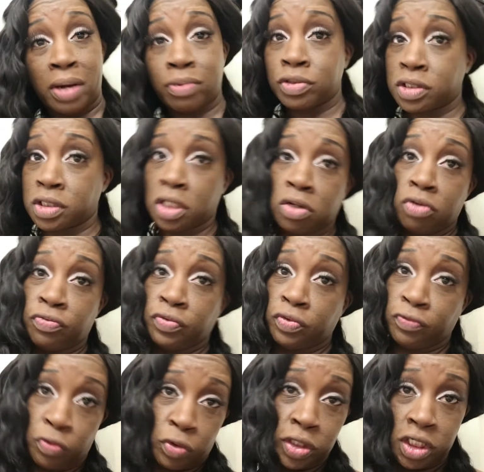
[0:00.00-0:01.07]
I was single
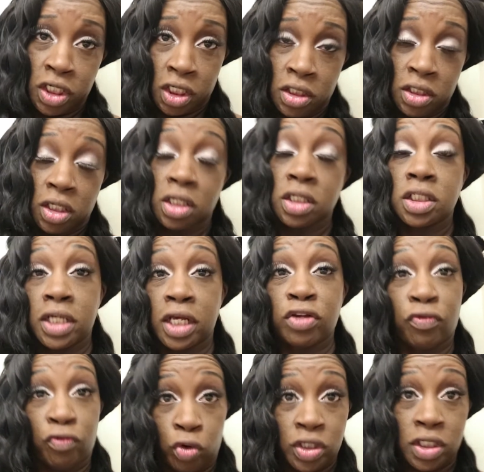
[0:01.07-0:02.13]
for 14 years.
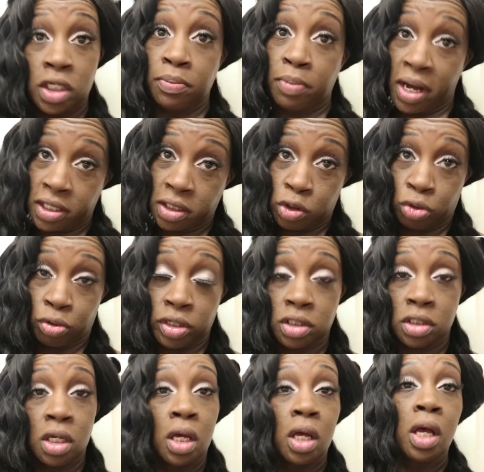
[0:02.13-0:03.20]
Yes, 14 by choice.